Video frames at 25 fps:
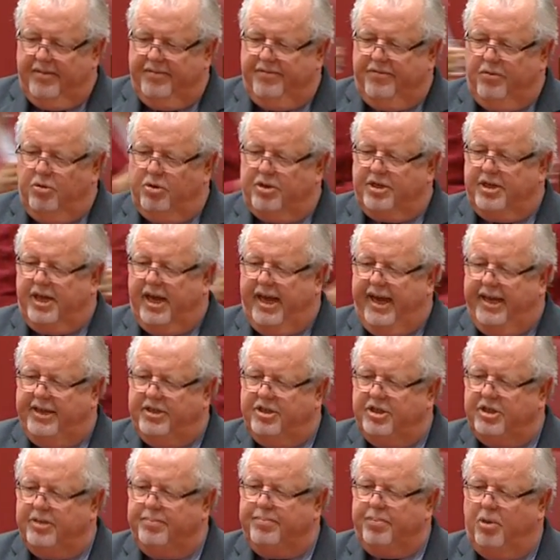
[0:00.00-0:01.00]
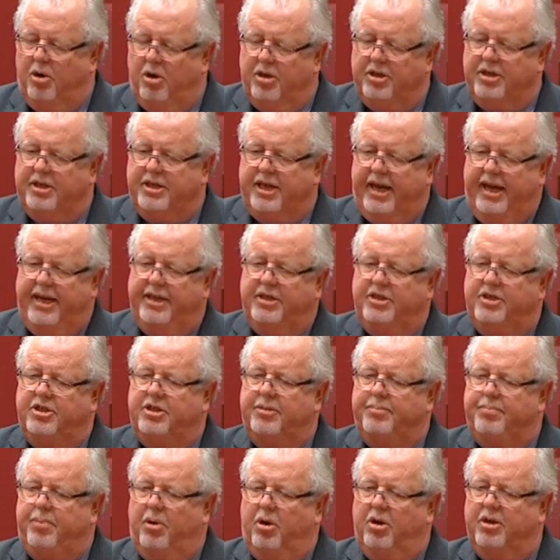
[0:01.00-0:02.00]
for tens upon
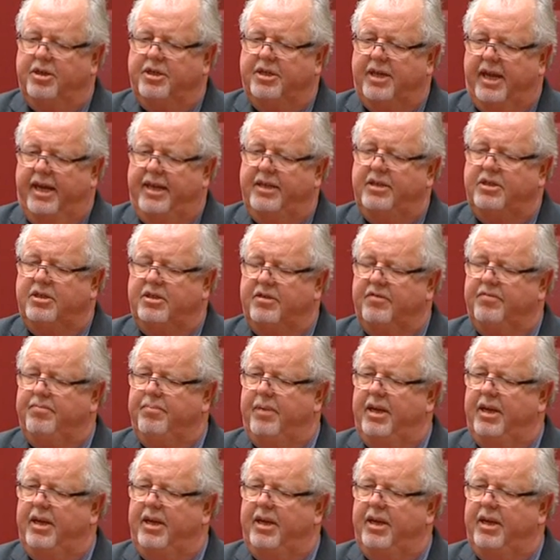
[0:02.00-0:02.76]
tens upon tens of